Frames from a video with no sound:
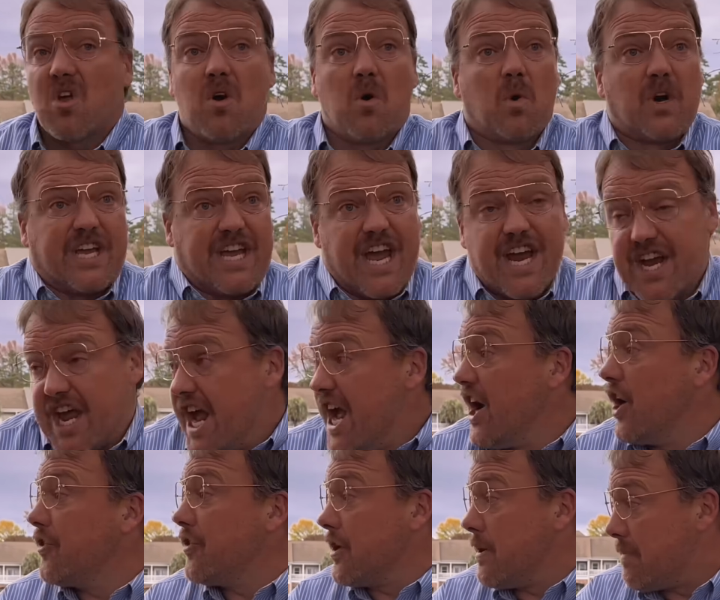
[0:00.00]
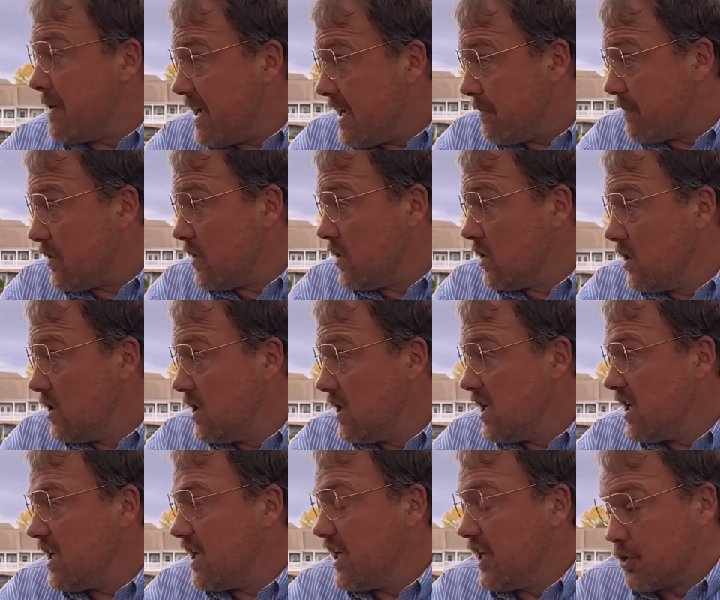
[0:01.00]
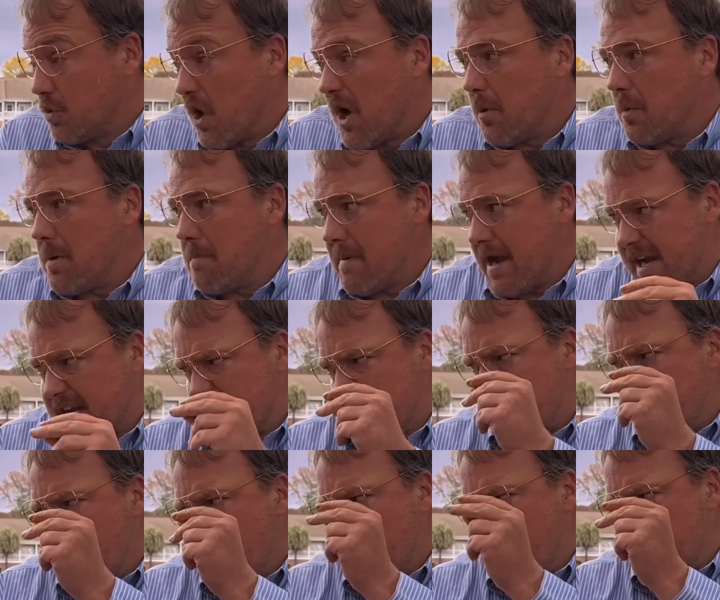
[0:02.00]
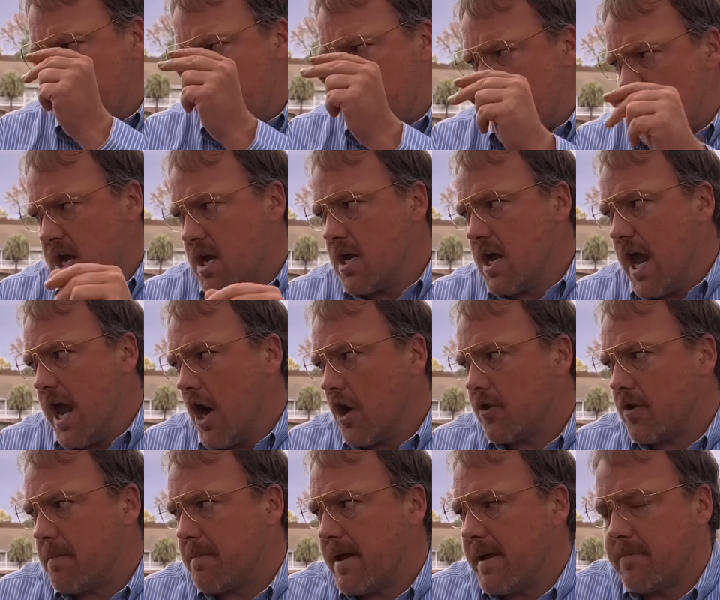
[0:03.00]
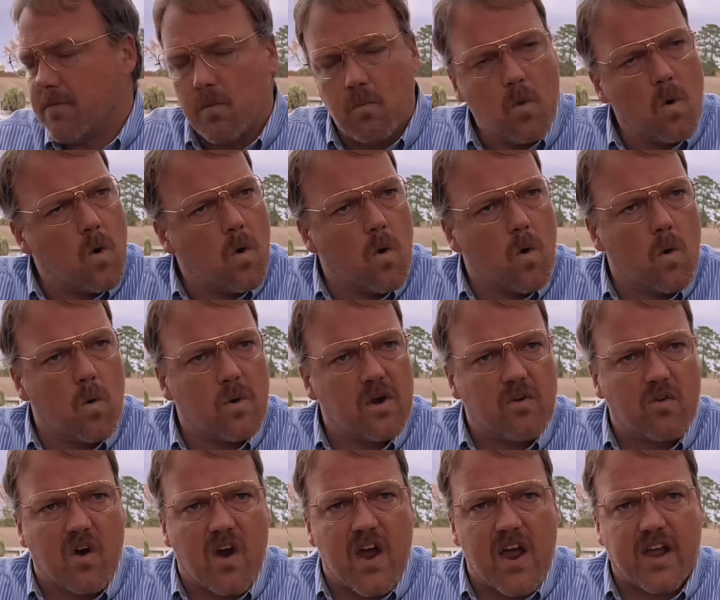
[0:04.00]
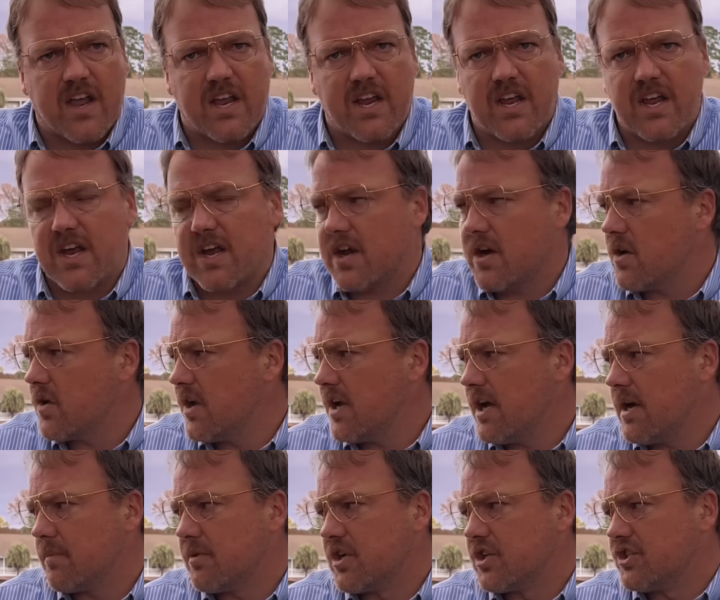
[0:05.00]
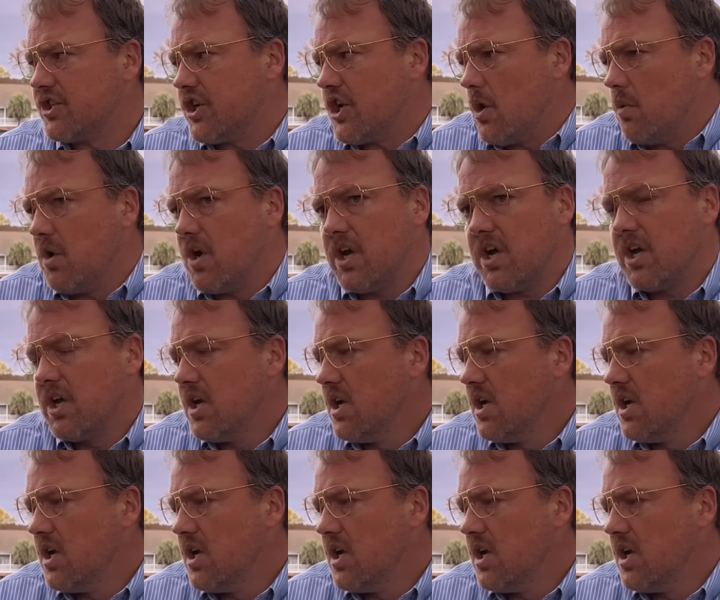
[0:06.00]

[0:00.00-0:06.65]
But yeah, the healthy people is where we make the money. The healthy people, whoa, we rack it in on them because you know what?